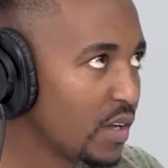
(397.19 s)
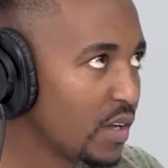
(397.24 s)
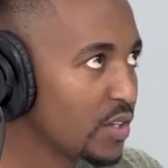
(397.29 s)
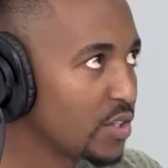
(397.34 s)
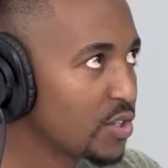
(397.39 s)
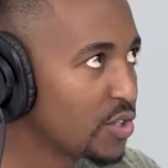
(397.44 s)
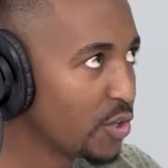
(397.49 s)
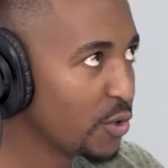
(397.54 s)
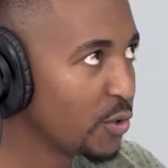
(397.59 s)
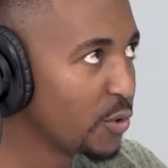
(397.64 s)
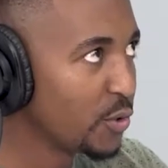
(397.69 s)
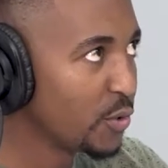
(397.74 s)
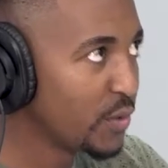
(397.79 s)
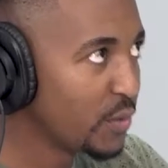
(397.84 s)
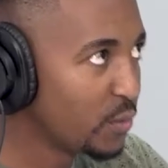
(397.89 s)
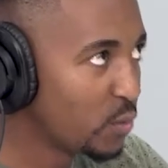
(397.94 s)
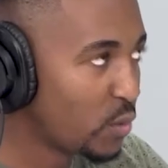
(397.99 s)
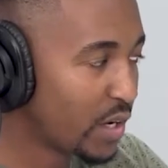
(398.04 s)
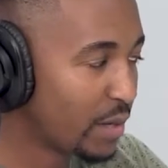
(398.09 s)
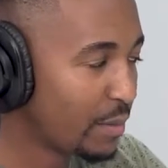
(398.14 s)
So
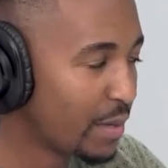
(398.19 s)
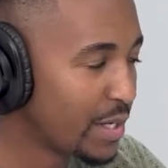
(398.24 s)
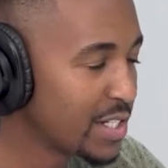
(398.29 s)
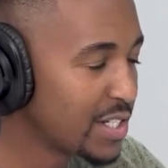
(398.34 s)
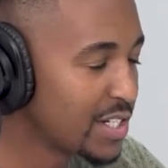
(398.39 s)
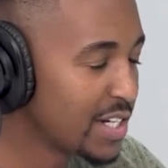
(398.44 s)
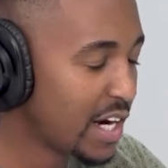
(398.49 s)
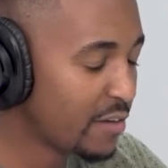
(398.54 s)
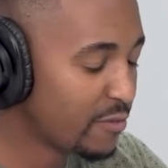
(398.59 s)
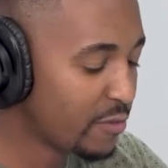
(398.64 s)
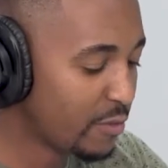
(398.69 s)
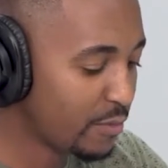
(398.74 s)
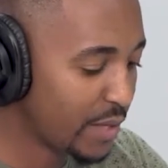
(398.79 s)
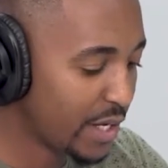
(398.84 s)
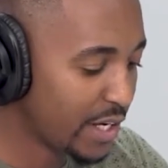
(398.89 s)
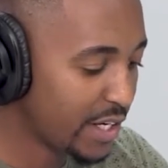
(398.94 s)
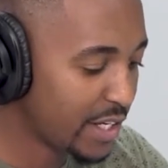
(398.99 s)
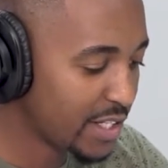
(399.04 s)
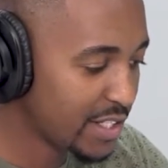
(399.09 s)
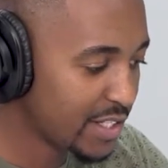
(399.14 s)
what I'm understanding from
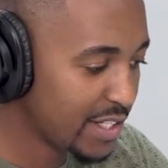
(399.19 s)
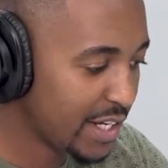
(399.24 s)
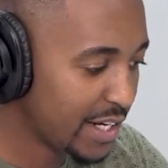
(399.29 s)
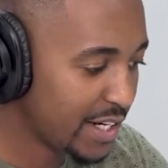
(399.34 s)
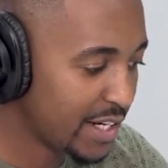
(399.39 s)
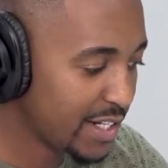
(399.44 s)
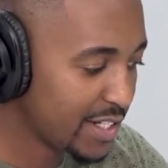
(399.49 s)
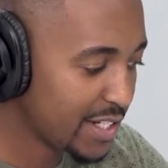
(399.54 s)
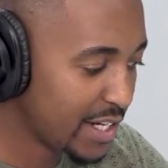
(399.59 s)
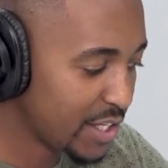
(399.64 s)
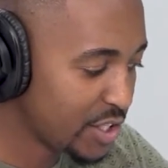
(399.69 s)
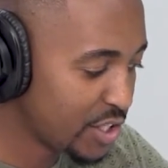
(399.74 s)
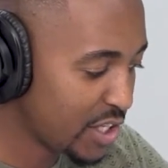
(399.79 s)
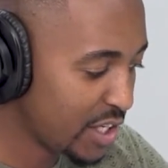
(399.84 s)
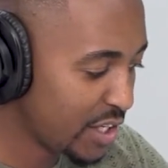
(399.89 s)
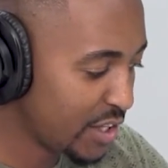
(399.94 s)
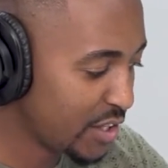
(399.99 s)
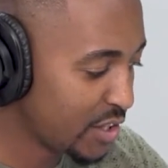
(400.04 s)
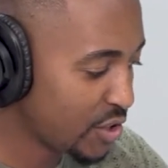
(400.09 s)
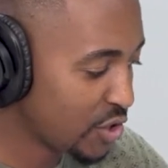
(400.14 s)
that is that
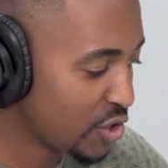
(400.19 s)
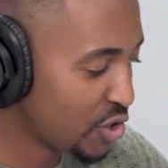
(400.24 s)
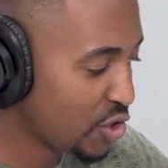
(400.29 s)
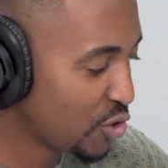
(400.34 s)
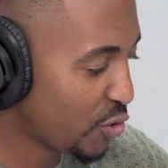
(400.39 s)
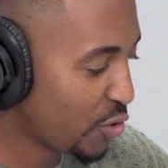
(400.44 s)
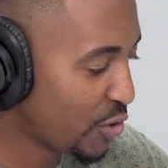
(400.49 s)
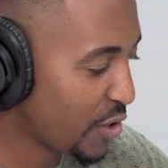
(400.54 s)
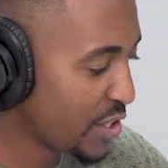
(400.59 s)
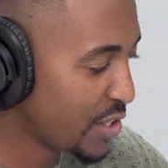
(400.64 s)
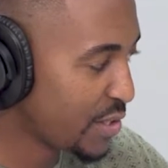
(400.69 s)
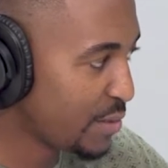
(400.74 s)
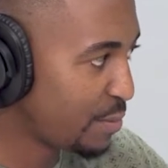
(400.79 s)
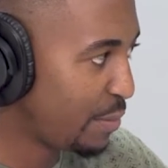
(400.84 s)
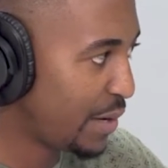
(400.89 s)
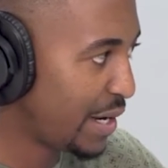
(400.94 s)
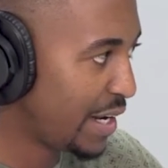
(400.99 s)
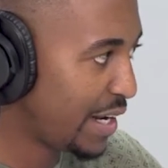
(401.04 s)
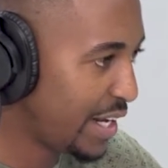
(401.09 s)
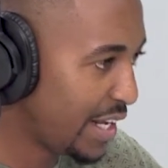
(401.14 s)
essentially the insurers
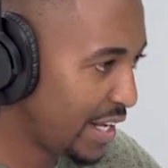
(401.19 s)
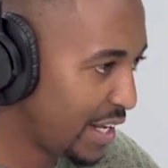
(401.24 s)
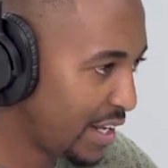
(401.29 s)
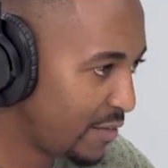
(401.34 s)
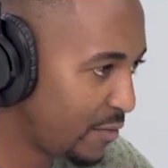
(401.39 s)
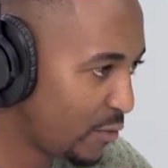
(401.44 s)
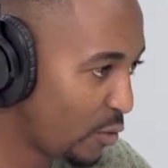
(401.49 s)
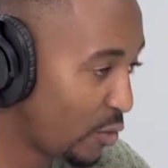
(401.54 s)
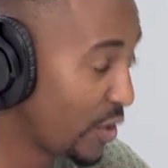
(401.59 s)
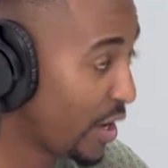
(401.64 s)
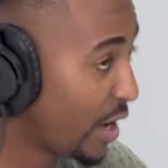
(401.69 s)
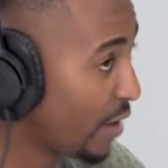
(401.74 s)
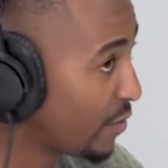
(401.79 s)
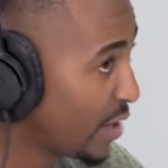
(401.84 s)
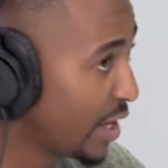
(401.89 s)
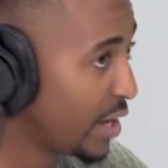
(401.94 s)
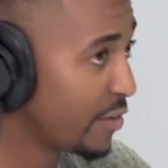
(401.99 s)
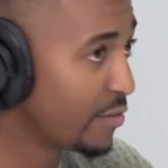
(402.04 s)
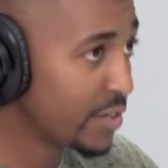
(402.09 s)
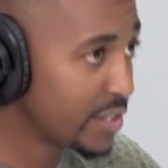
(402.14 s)
believe, or they have
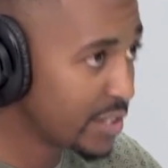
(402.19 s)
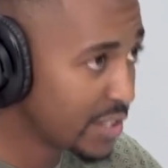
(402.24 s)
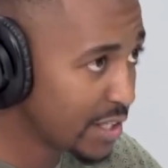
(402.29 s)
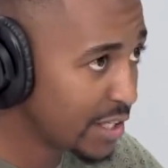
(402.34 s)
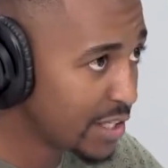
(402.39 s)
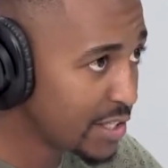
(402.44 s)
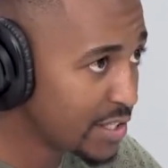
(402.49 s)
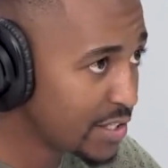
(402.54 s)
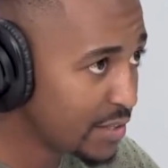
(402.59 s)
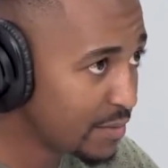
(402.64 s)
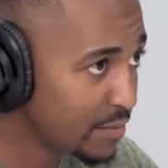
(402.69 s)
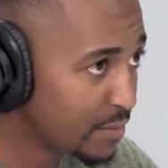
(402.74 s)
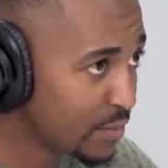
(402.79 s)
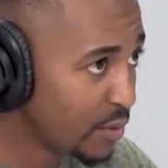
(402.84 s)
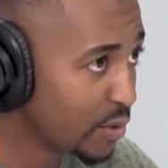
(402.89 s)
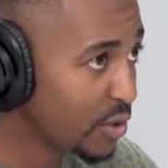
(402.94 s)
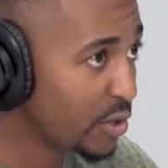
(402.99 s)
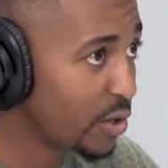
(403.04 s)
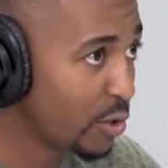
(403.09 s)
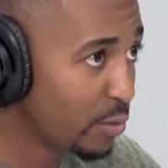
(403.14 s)
the evidence at least,
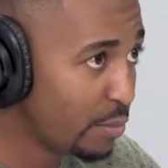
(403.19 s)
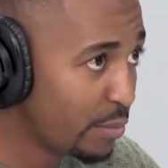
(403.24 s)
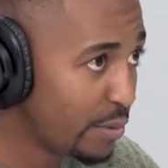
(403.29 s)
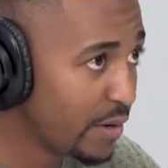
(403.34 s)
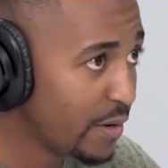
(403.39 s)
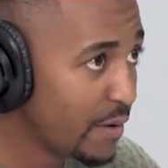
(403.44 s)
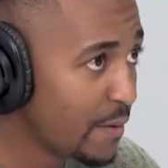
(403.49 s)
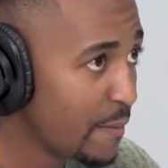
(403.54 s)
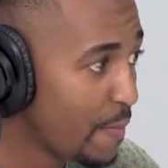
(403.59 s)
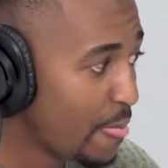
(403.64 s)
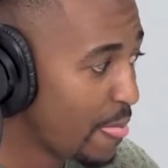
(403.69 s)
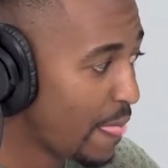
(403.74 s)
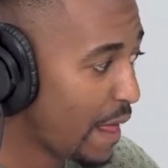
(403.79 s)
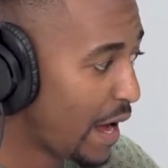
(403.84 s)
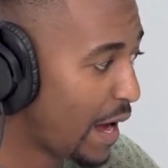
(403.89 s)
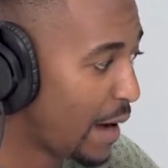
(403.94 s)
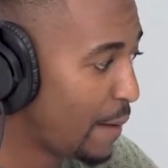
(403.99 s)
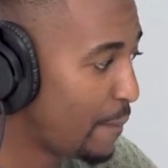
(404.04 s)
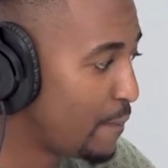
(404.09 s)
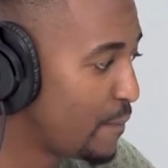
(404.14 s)
you'd hope,
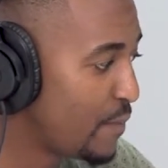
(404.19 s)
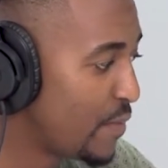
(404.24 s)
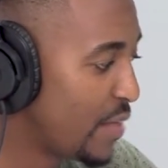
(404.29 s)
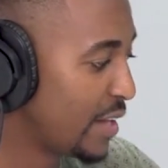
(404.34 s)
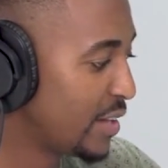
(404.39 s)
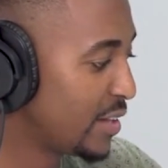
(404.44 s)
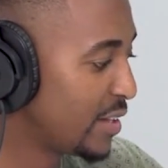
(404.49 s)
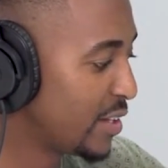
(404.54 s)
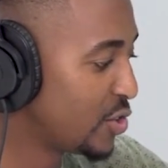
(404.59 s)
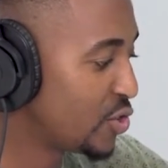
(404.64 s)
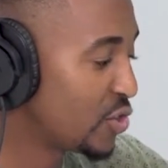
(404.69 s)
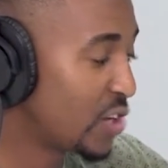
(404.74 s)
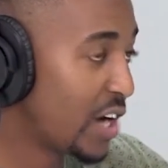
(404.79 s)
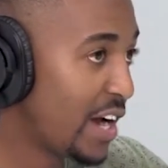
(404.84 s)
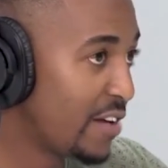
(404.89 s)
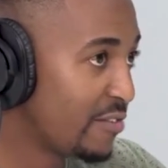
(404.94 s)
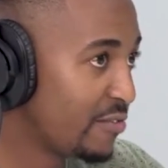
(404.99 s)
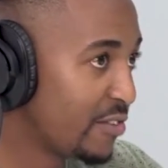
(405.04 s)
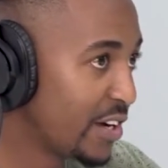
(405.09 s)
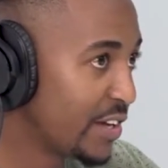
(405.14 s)
that the
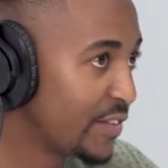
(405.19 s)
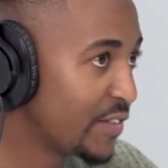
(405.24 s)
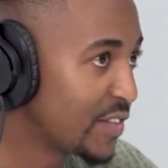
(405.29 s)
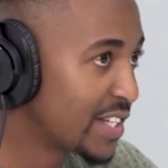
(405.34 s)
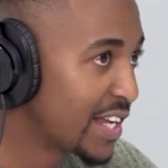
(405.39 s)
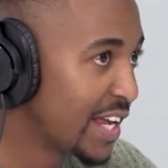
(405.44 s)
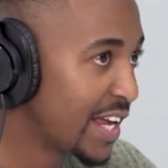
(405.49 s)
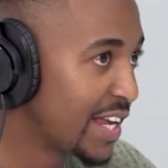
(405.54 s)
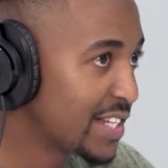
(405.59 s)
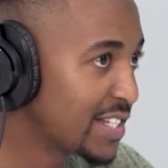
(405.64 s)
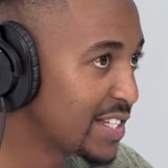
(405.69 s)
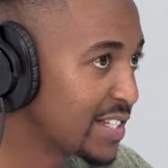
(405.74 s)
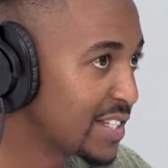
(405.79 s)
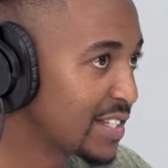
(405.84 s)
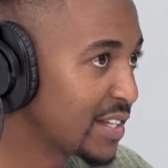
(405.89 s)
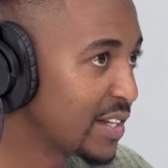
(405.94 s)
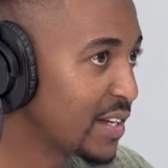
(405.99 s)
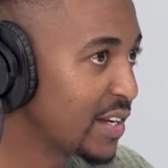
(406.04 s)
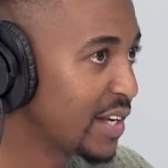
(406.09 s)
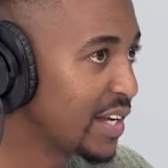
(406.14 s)
driver in this case
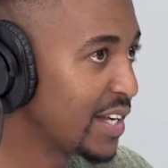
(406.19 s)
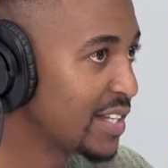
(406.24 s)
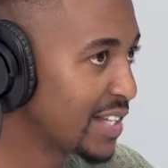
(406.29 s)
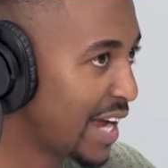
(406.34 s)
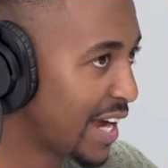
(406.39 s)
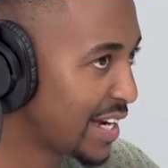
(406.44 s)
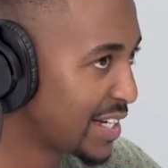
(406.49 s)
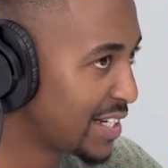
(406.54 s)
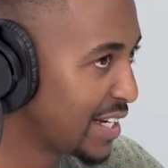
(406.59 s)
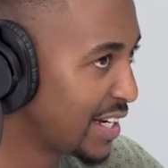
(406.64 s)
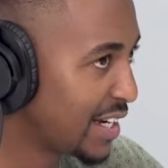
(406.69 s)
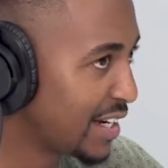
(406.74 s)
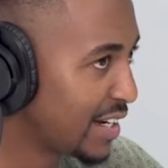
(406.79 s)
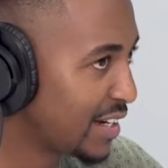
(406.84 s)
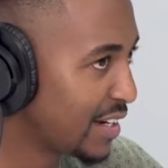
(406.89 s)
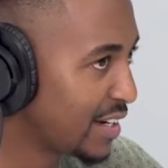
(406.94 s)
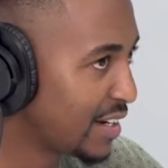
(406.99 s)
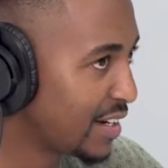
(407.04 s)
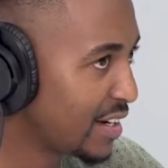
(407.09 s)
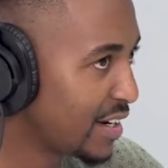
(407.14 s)
is
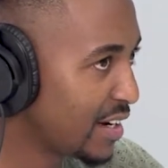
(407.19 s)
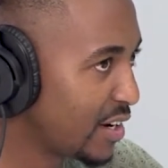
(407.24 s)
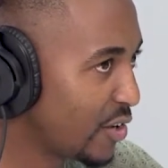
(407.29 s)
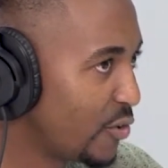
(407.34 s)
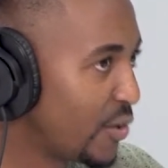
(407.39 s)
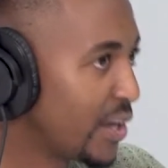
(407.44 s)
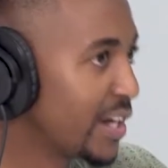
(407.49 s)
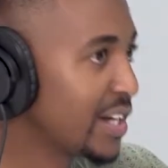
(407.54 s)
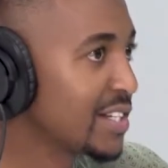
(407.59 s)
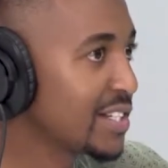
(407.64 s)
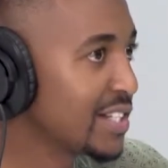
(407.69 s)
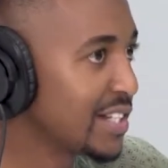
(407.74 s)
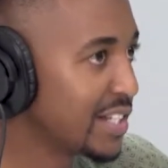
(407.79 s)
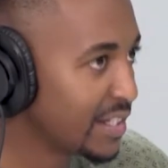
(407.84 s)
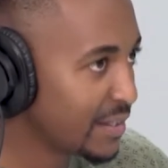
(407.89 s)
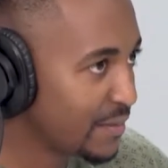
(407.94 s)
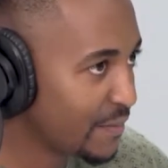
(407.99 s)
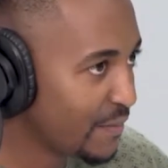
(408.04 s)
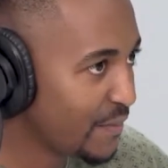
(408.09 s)
acting recklessly.